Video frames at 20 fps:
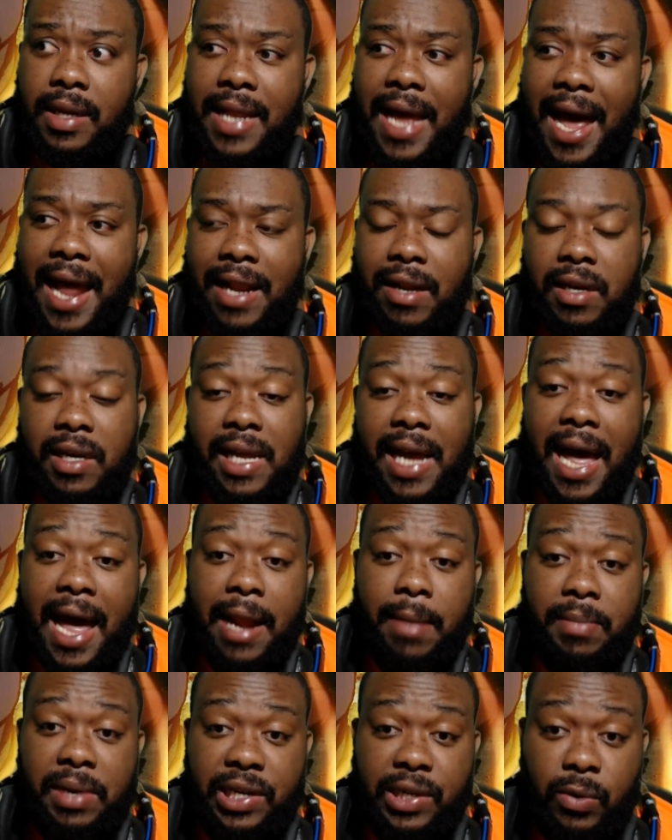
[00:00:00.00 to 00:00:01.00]
That the
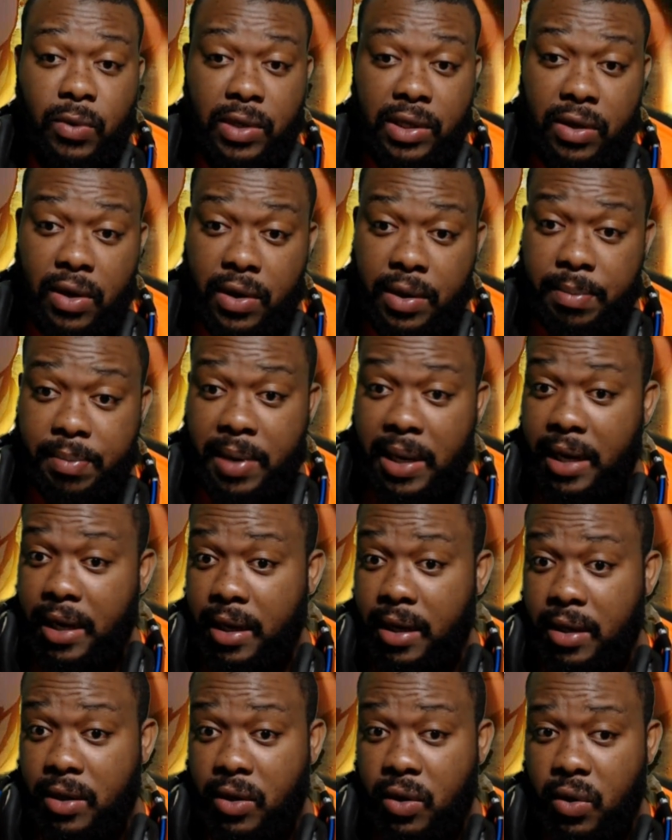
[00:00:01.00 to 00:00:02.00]
animation was going to
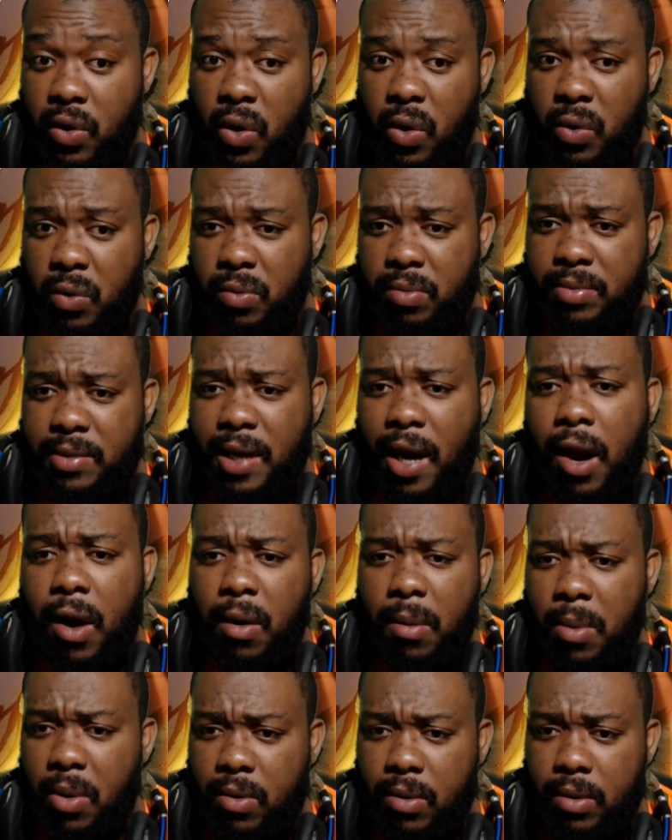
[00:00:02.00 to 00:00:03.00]
be, you know,
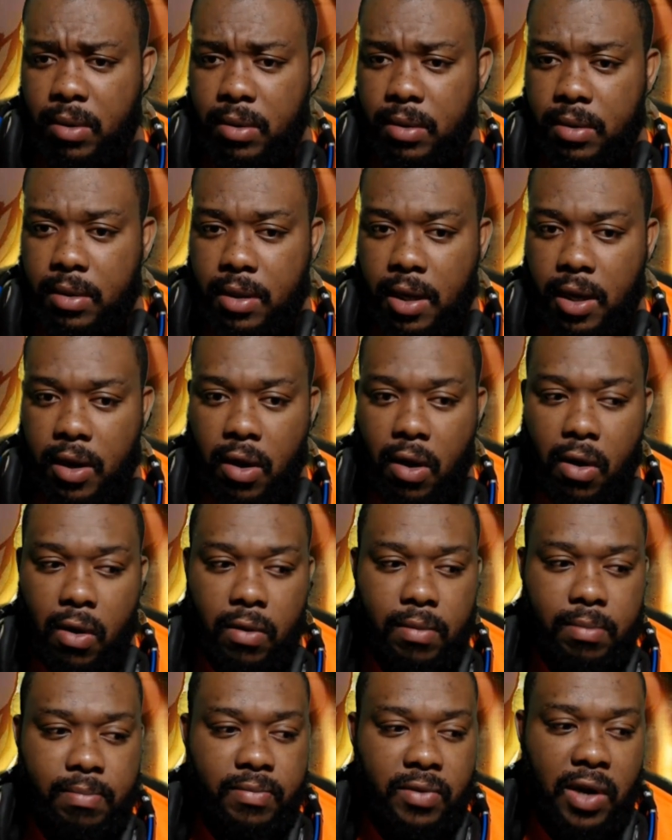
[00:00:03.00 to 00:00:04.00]
terrible. You
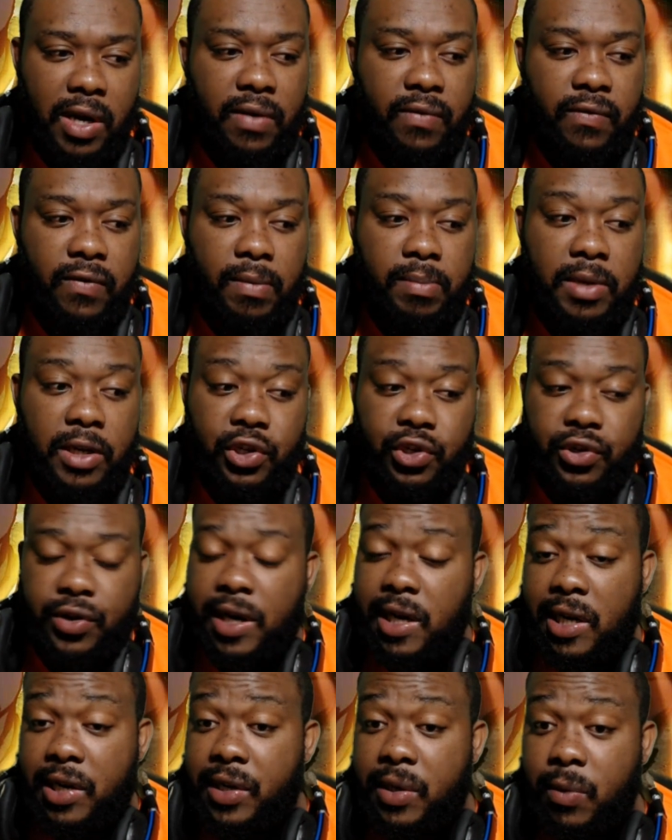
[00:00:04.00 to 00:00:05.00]
know, judging from the
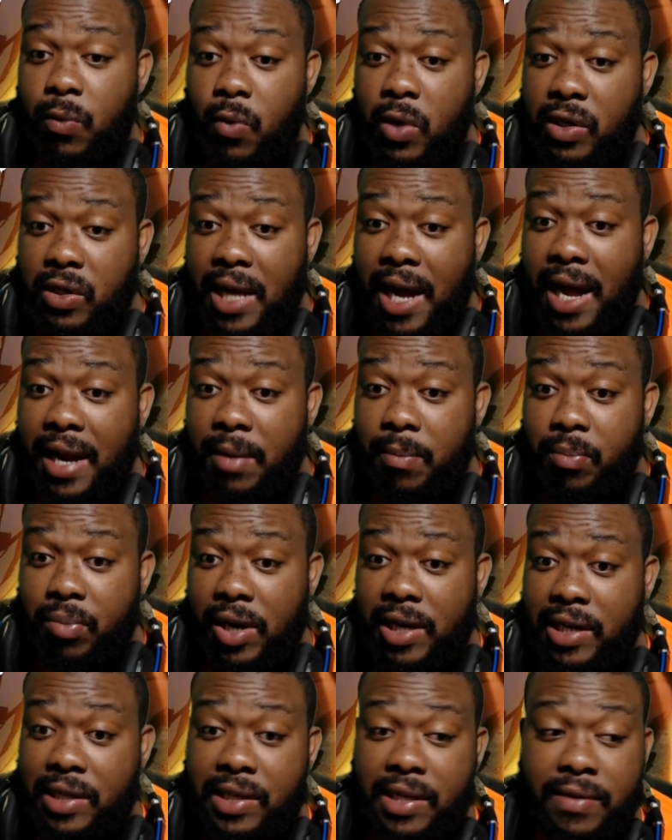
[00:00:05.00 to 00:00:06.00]
trailer, it was not
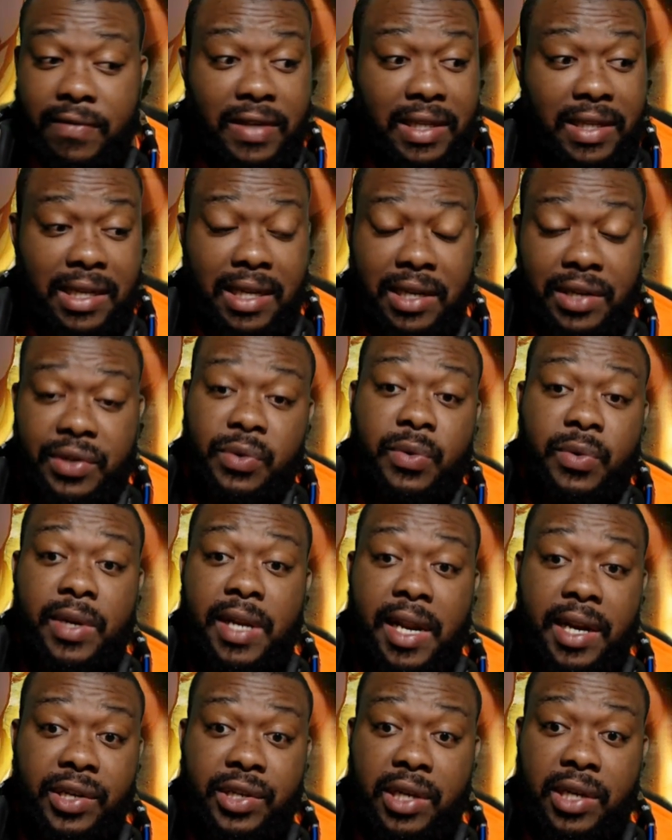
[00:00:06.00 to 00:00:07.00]
impressive. It didn't do
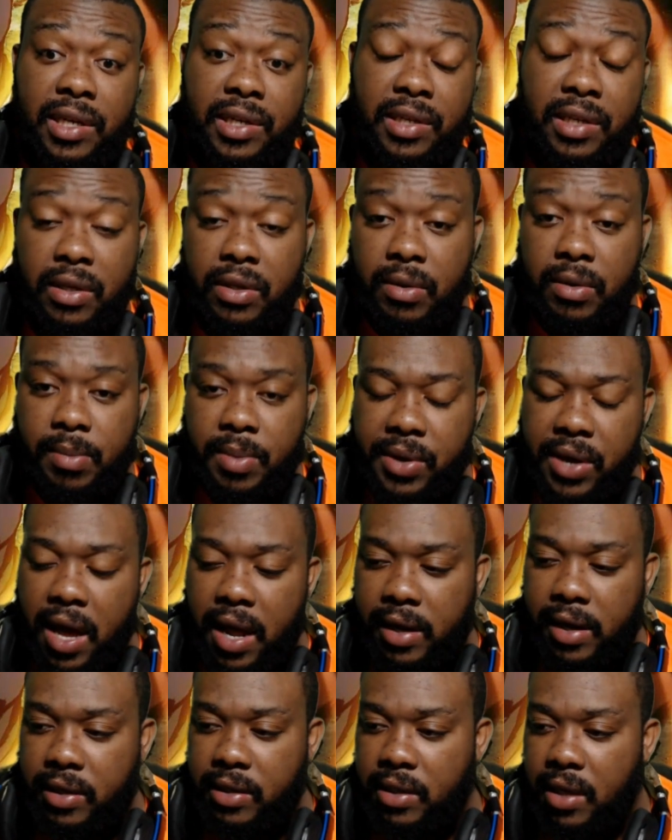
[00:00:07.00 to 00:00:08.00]
it any justice, to be
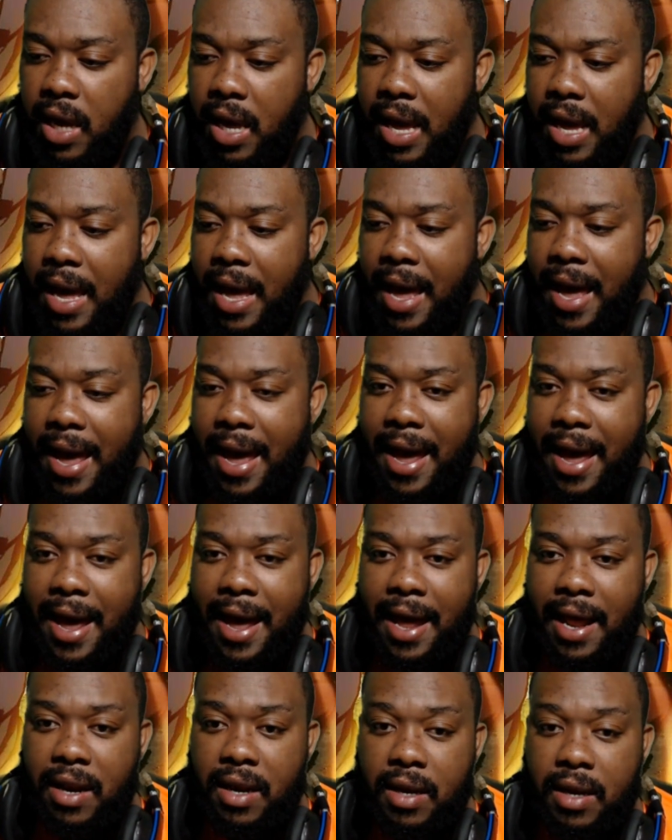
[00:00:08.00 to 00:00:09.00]
honest.
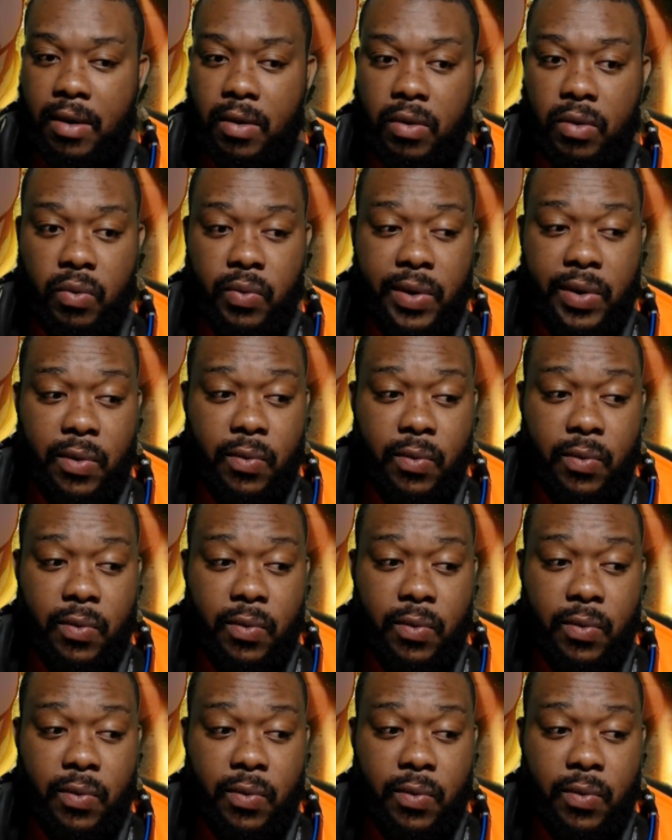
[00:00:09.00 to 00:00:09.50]
And